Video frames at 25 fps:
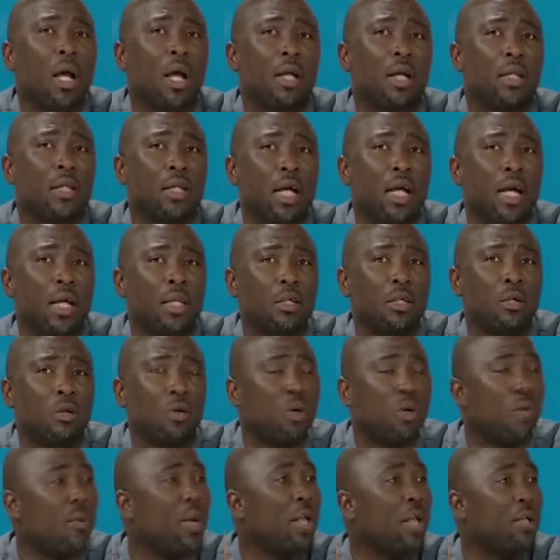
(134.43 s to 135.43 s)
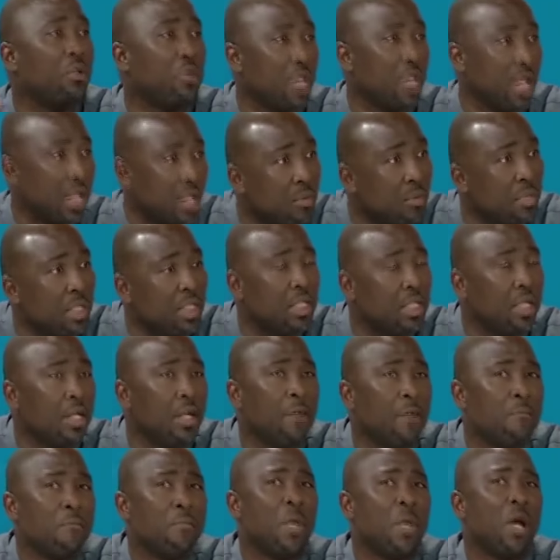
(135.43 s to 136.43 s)
and global
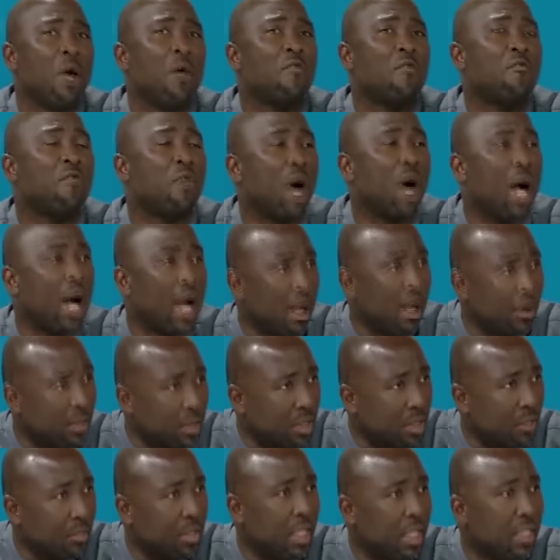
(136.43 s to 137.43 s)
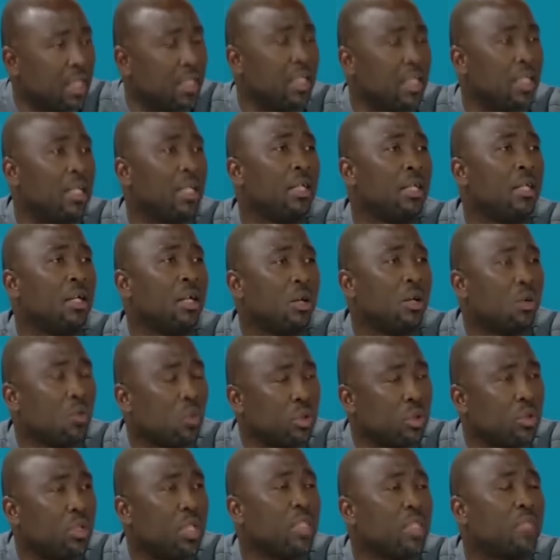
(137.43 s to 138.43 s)
unanimity for accountability
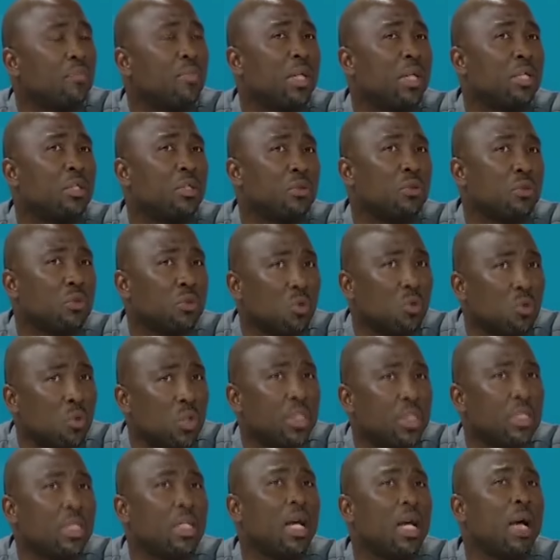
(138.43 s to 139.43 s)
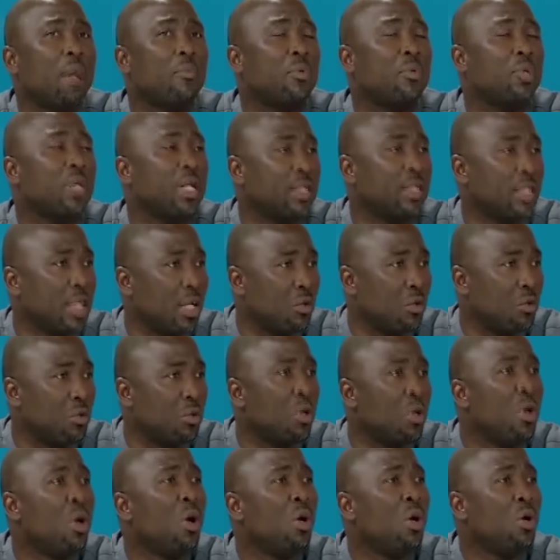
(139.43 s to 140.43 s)
with respect to what happened at
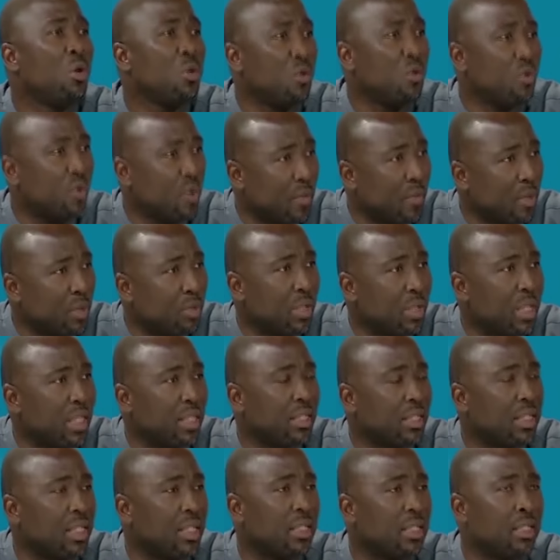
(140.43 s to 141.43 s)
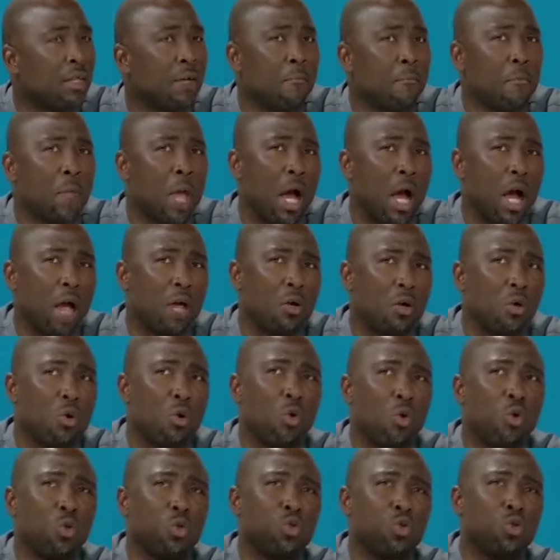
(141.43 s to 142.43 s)
Salon November 26. I'm not
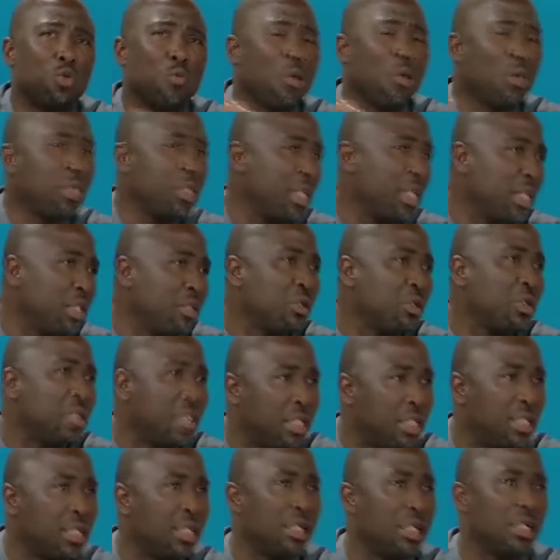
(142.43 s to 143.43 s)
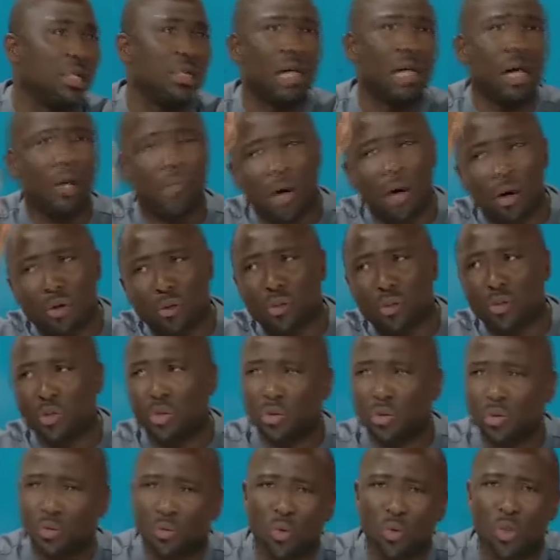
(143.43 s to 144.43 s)
going to go too much into detail about
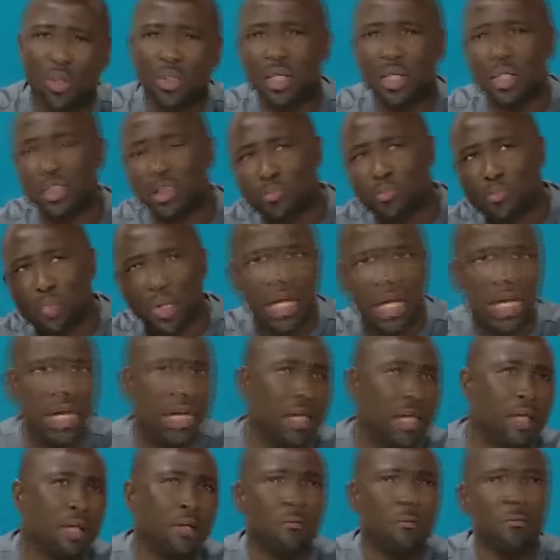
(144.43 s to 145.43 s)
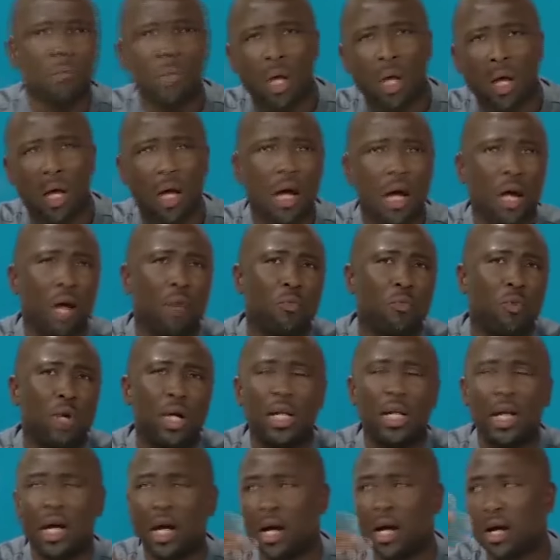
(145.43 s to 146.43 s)
what is playing,
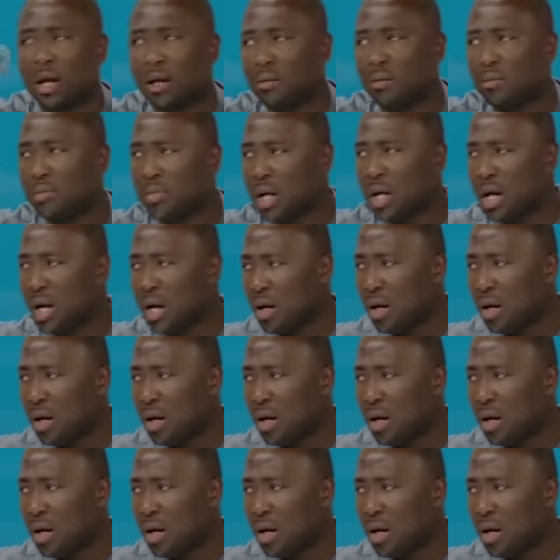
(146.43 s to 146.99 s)
whether,